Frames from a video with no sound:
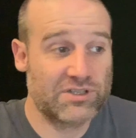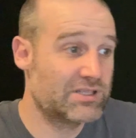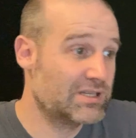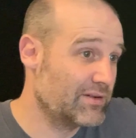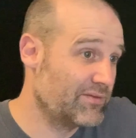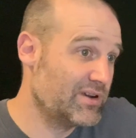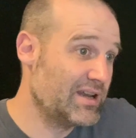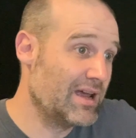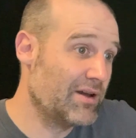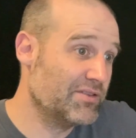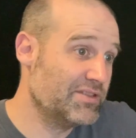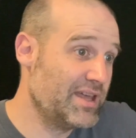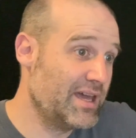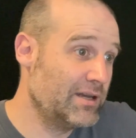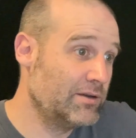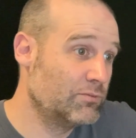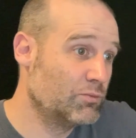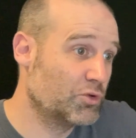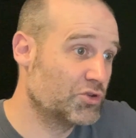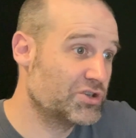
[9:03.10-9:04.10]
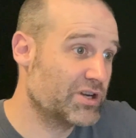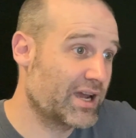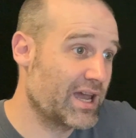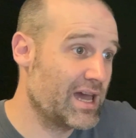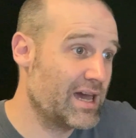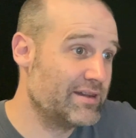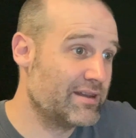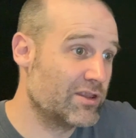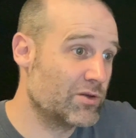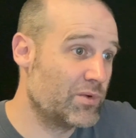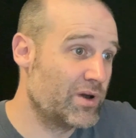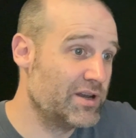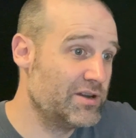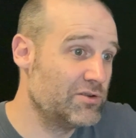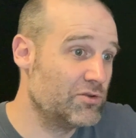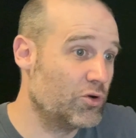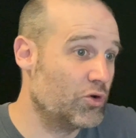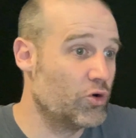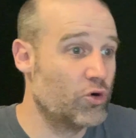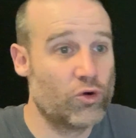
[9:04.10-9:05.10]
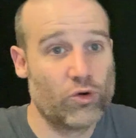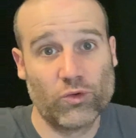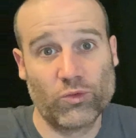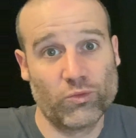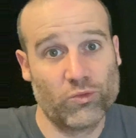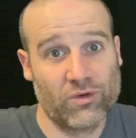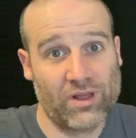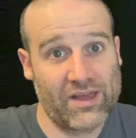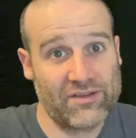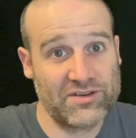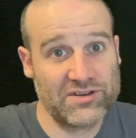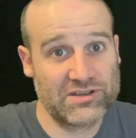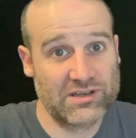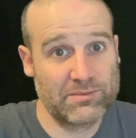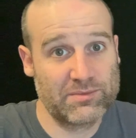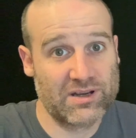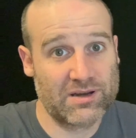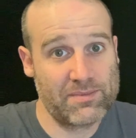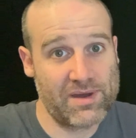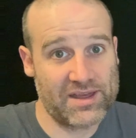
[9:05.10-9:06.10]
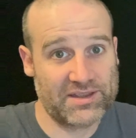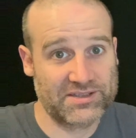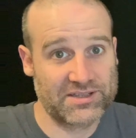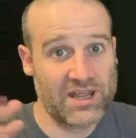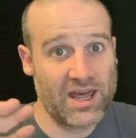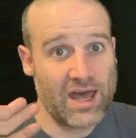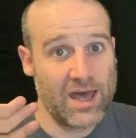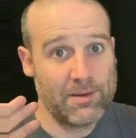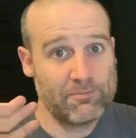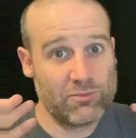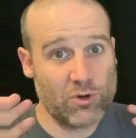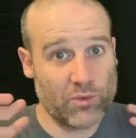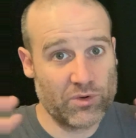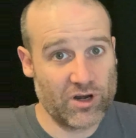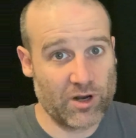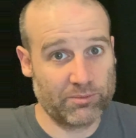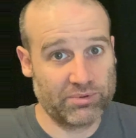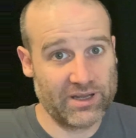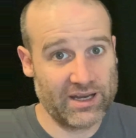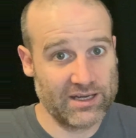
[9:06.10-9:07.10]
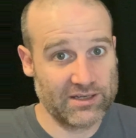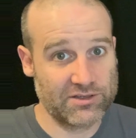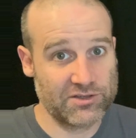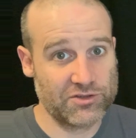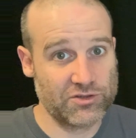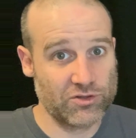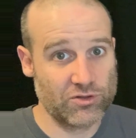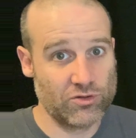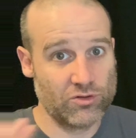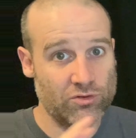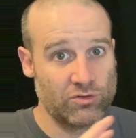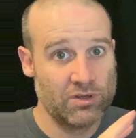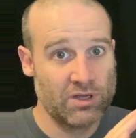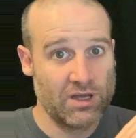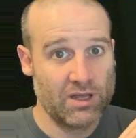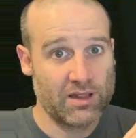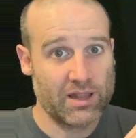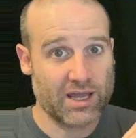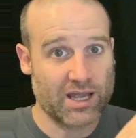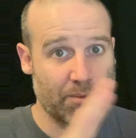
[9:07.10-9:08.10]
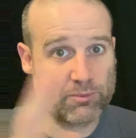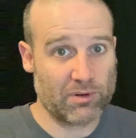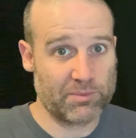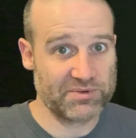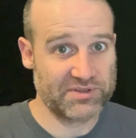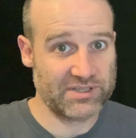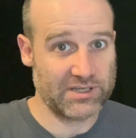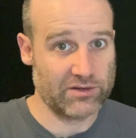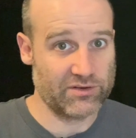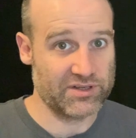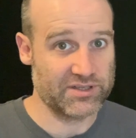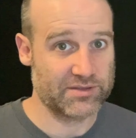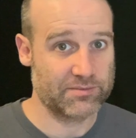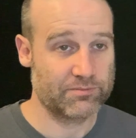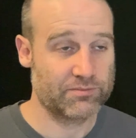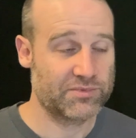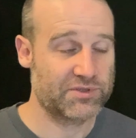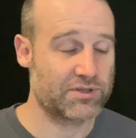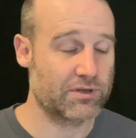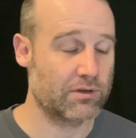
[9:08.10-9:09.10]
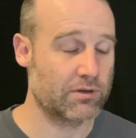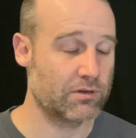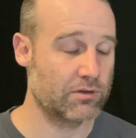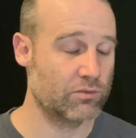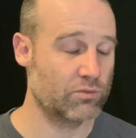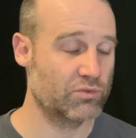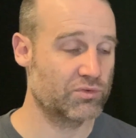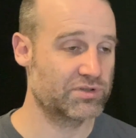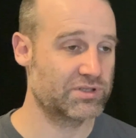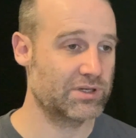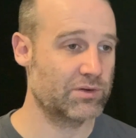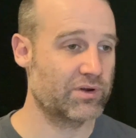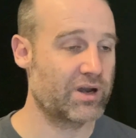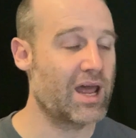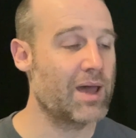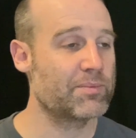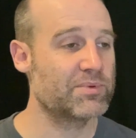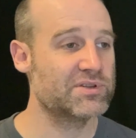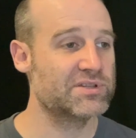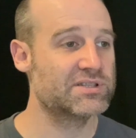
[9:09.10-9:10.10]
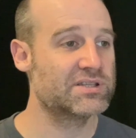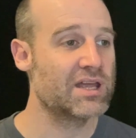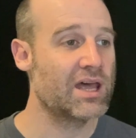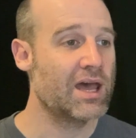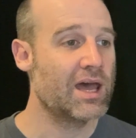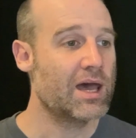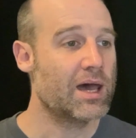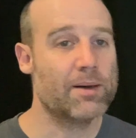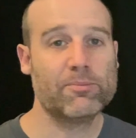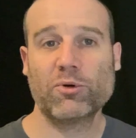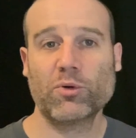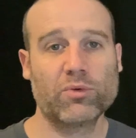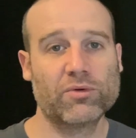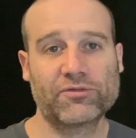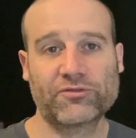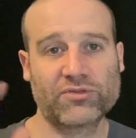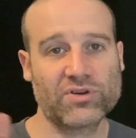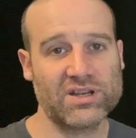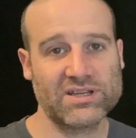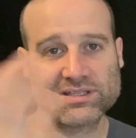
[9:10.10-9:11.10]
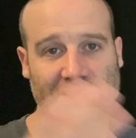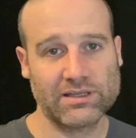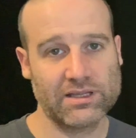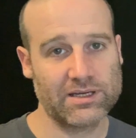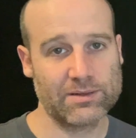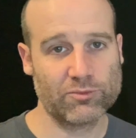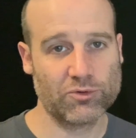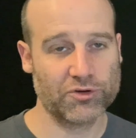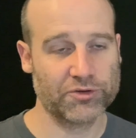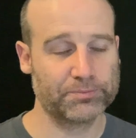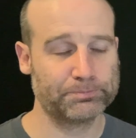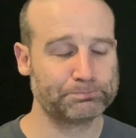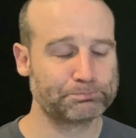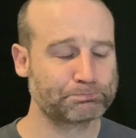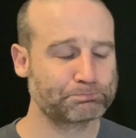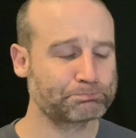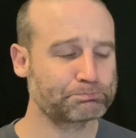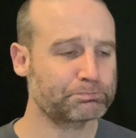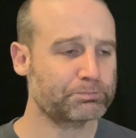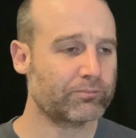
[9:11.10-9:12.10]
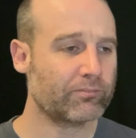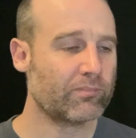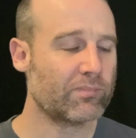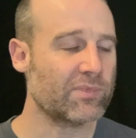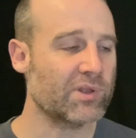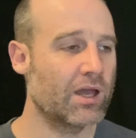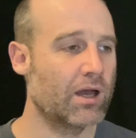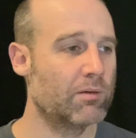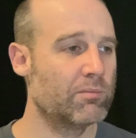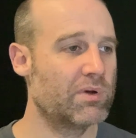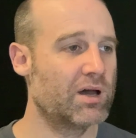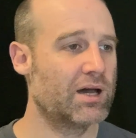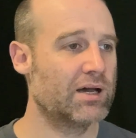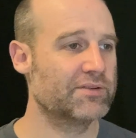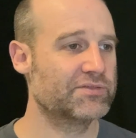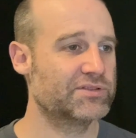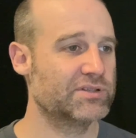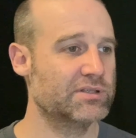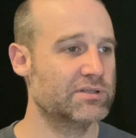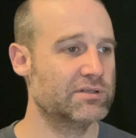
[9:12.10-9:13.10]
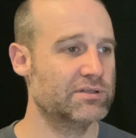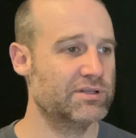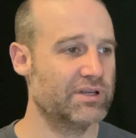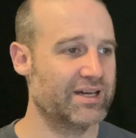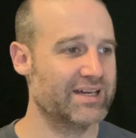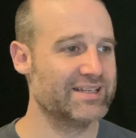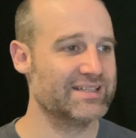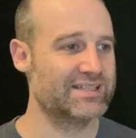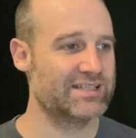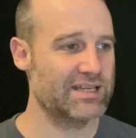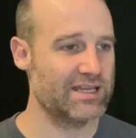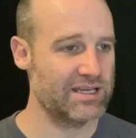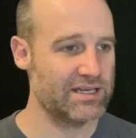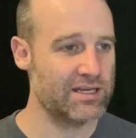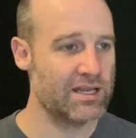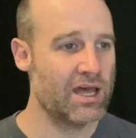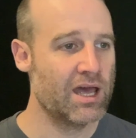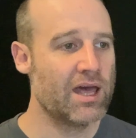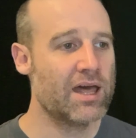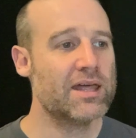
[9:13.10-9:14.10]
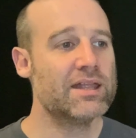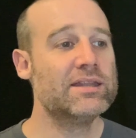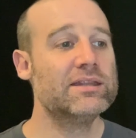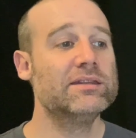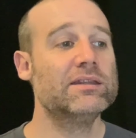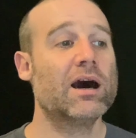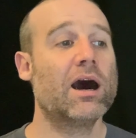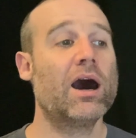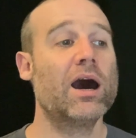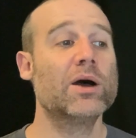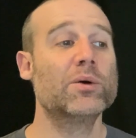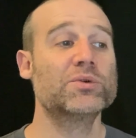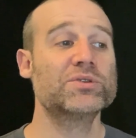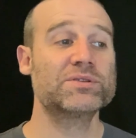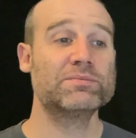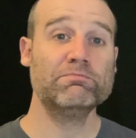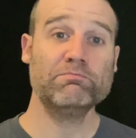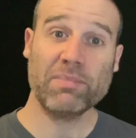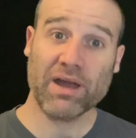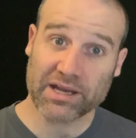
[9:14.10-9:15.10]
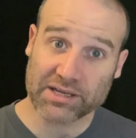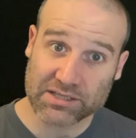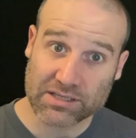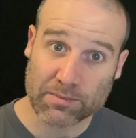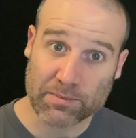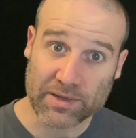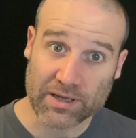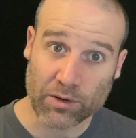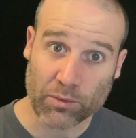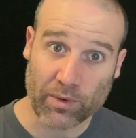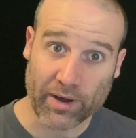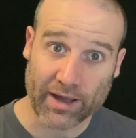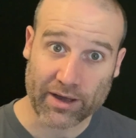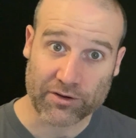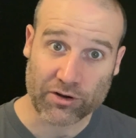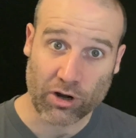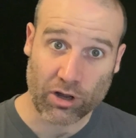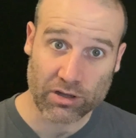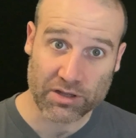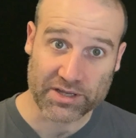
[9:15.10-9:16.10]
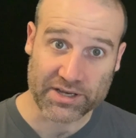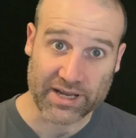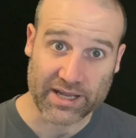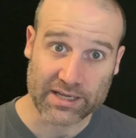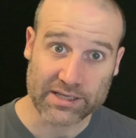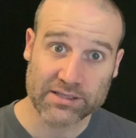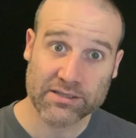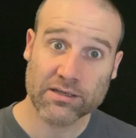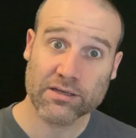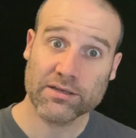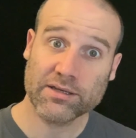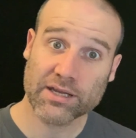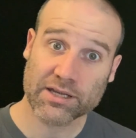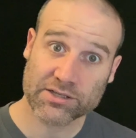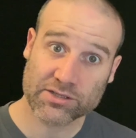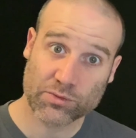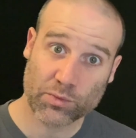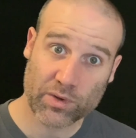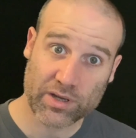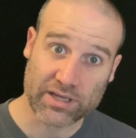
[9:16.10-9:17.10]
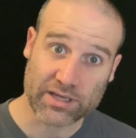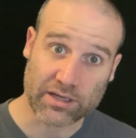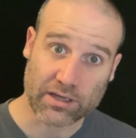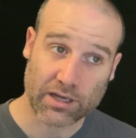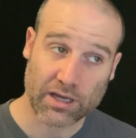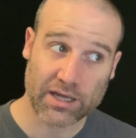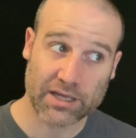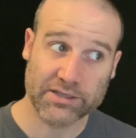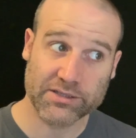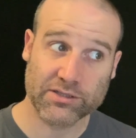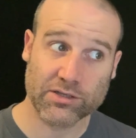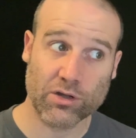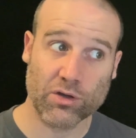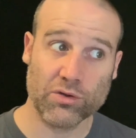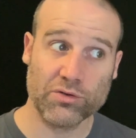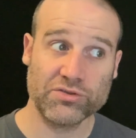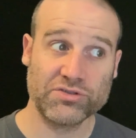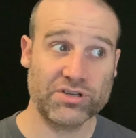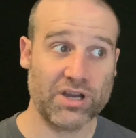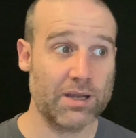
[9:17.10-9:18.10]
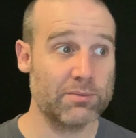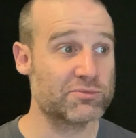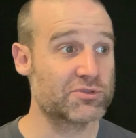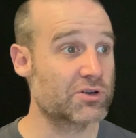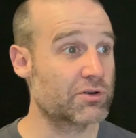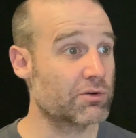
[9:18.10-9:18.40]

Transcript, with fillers: just every now and then we'll chuck out another one or we'll have an interesting bit of maths, but we're not planning to do like a proper series. So we'll see what happens, uh, but we'll freeze the leaderboard um, after 19. I was meant to be away on holidays next week. And so James